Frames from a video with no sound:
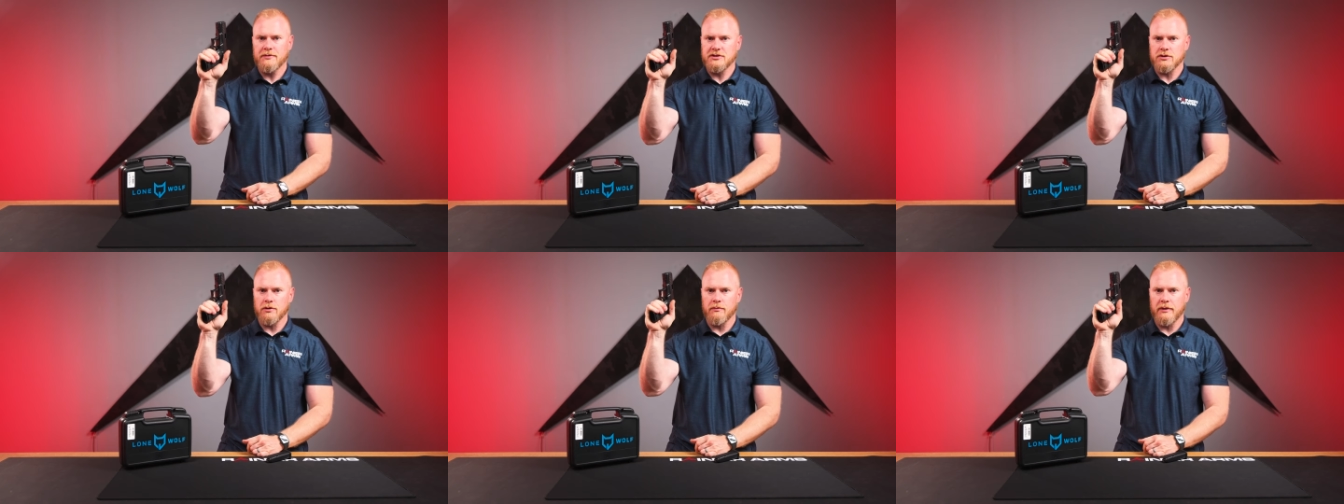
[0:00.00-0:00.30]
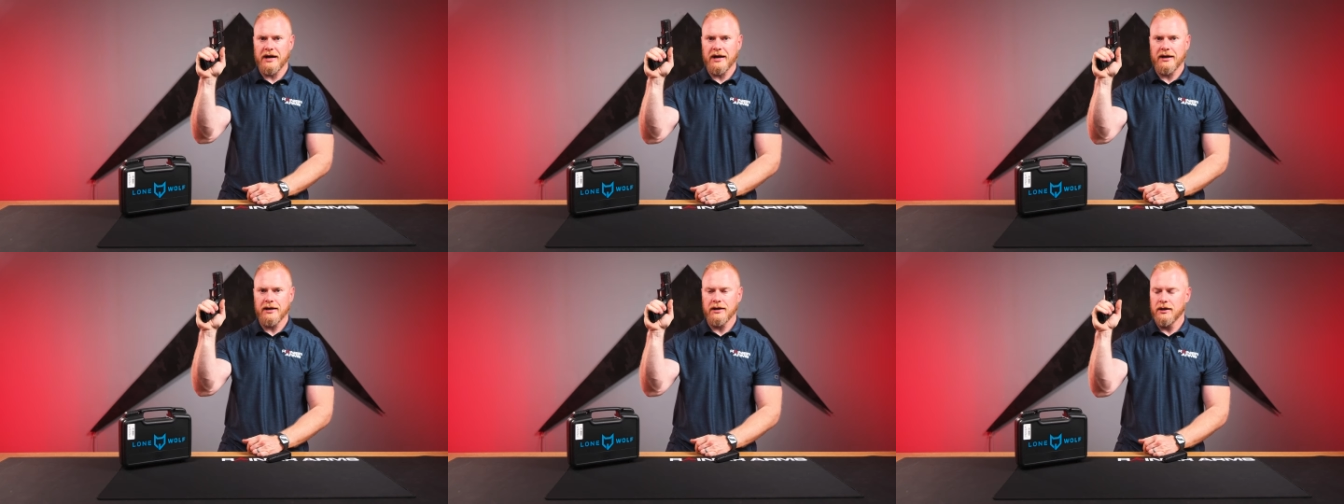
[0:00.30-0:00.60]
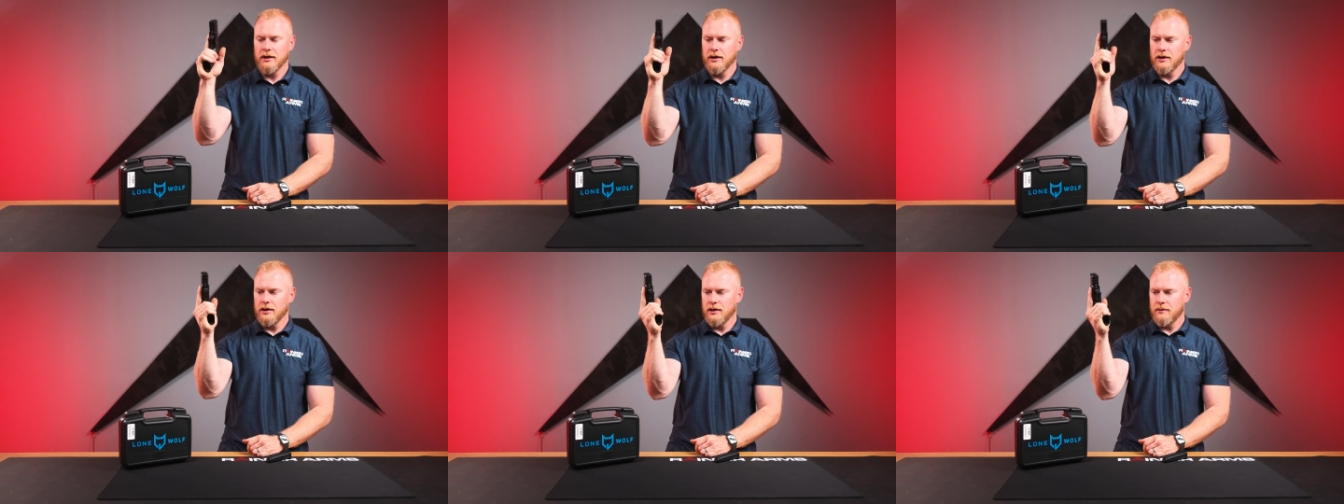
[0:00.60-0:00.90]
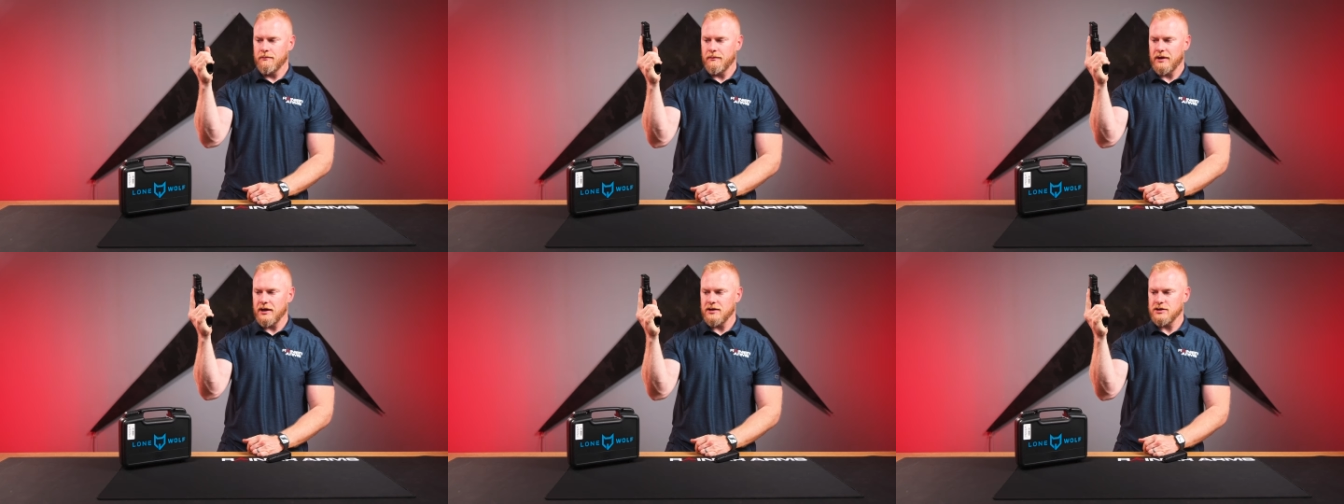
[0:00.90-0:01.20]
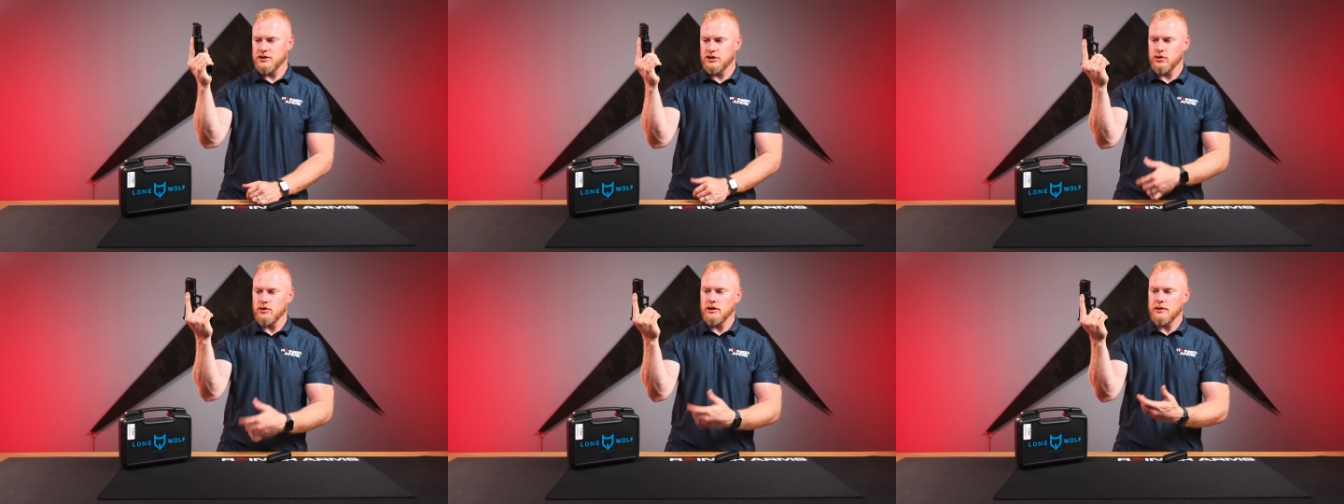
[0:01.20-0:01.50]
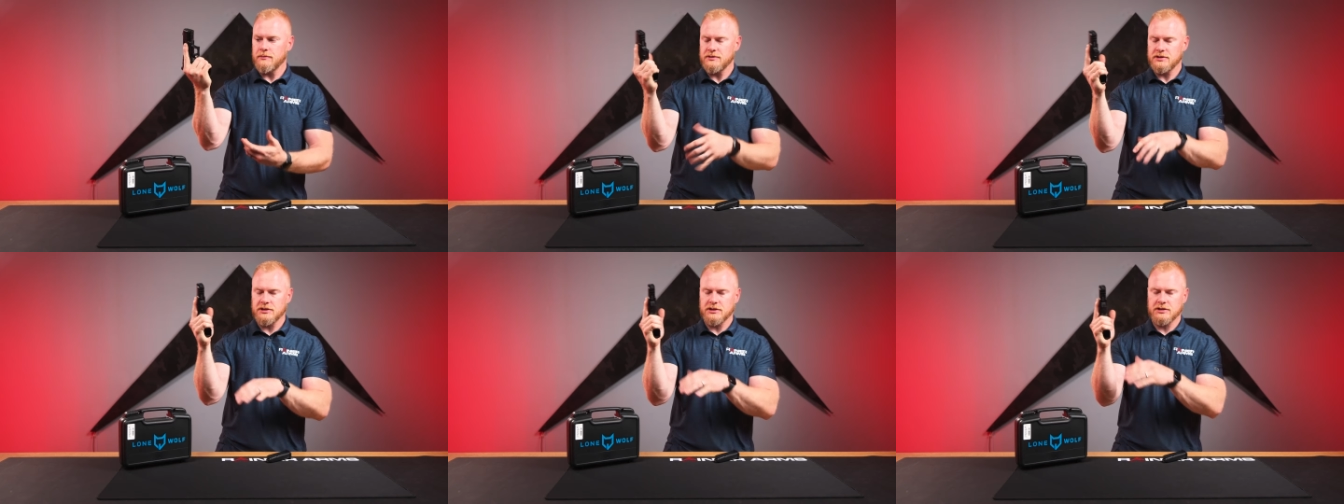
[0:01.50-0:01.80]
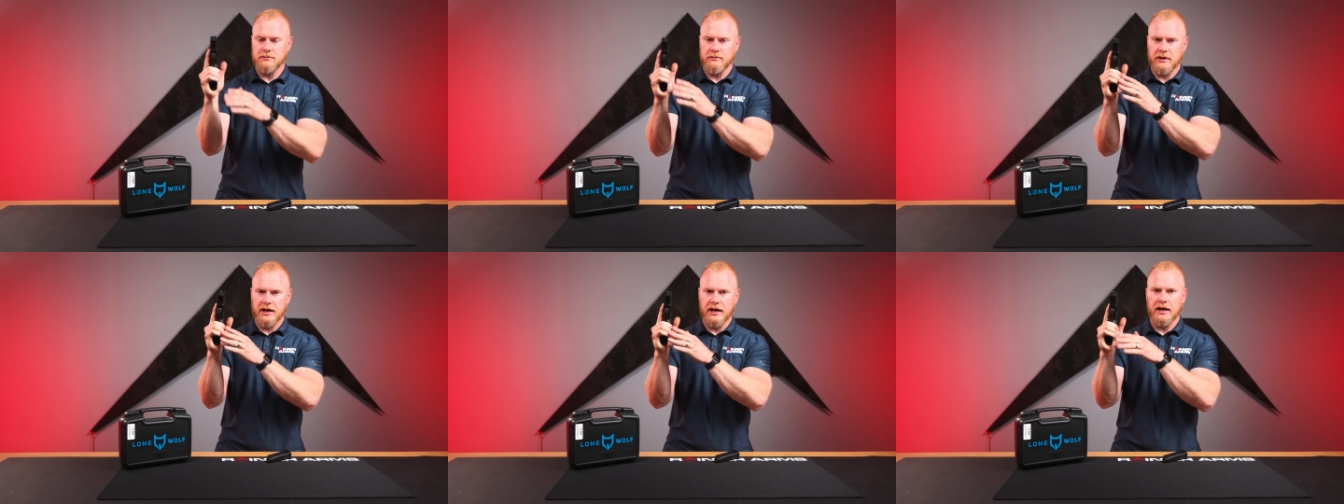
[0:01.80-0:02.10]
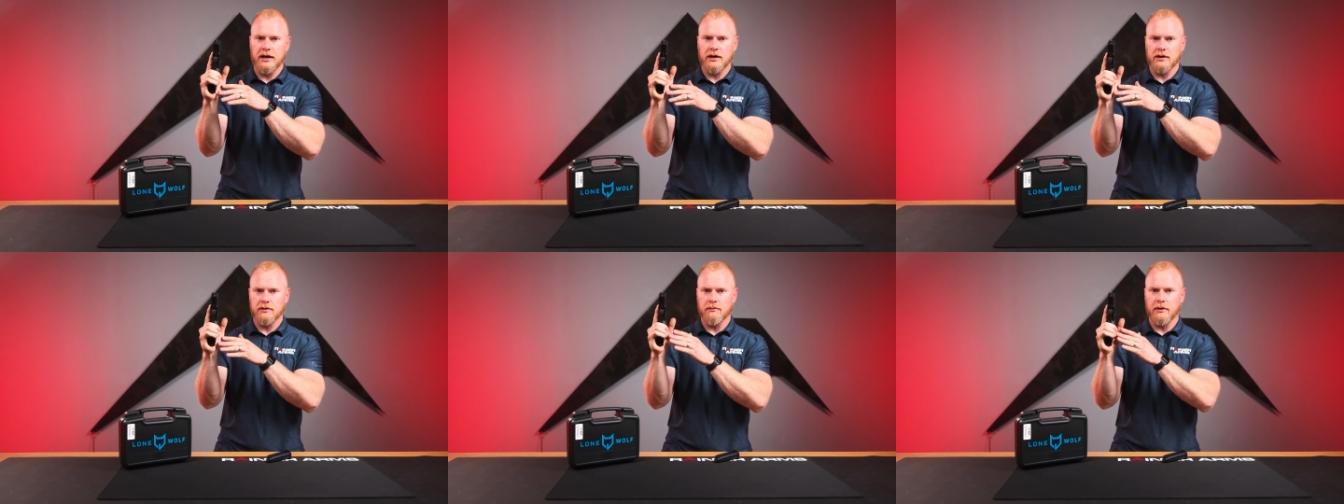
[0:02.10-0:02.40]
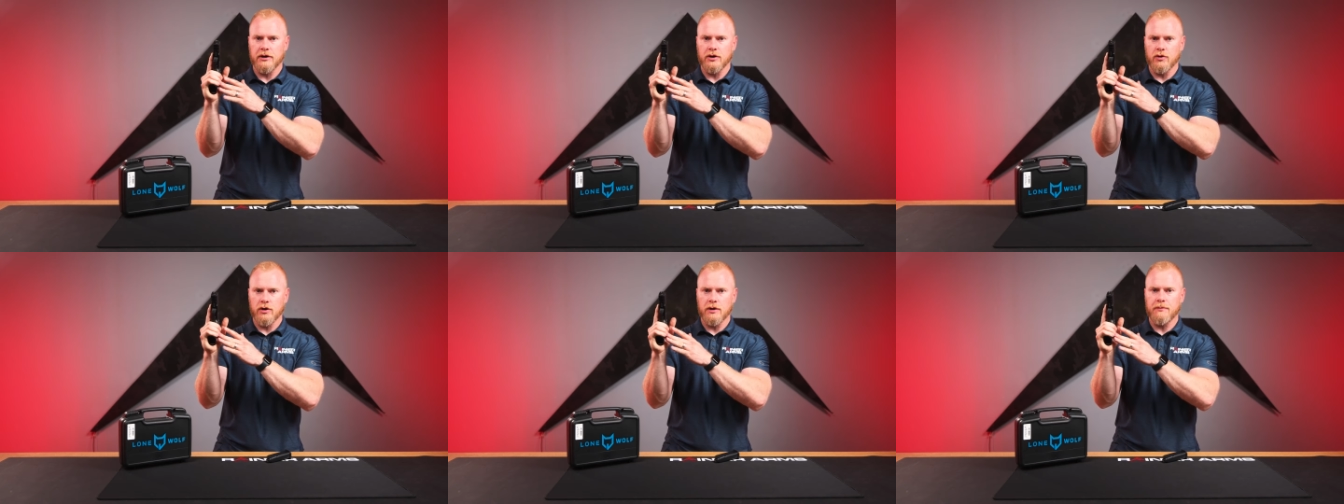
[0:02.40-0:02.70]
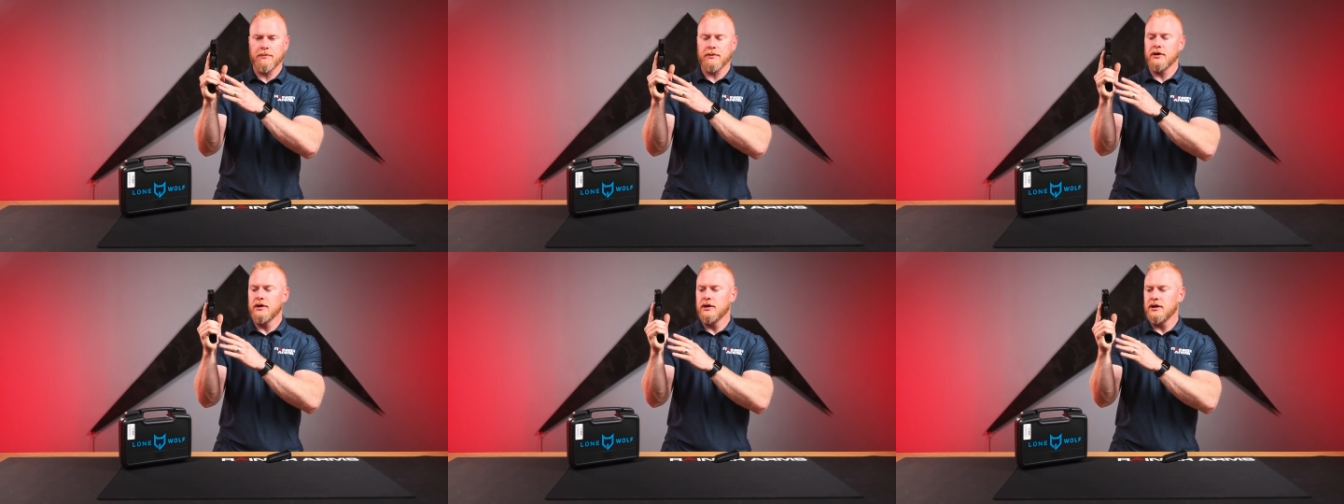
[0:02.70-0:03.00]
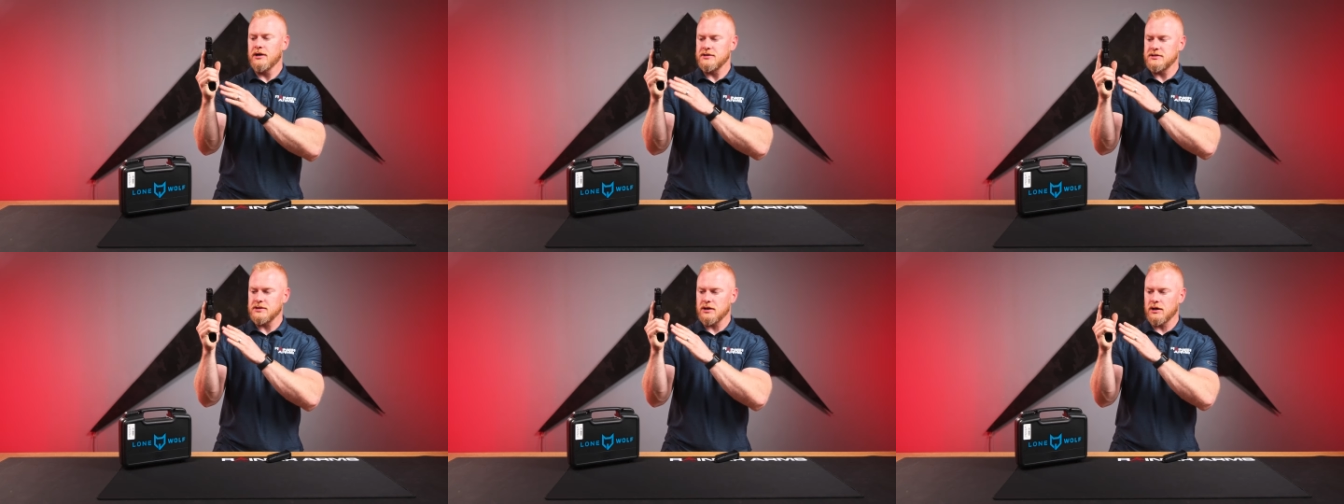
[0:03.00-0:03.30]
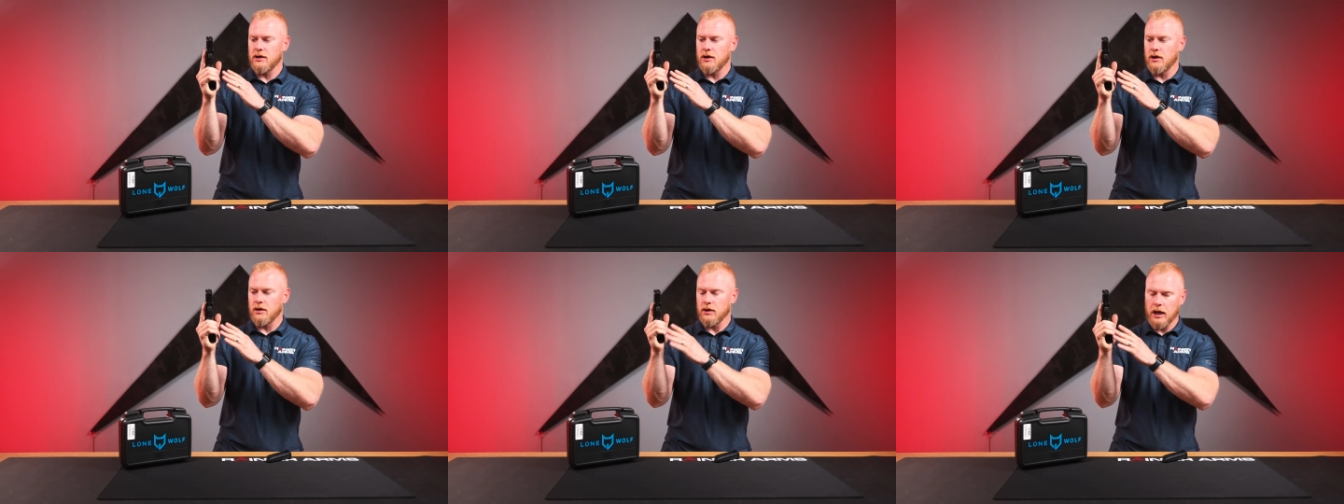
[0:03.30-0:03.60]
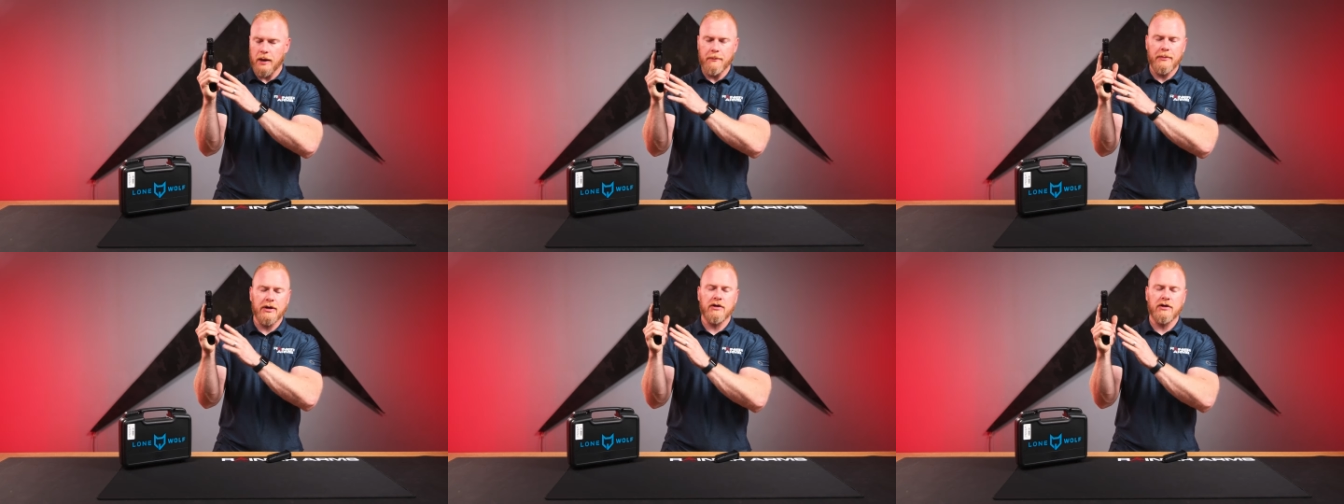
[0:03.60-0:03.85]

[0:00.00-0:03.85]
So my shooting position, my grip is a lot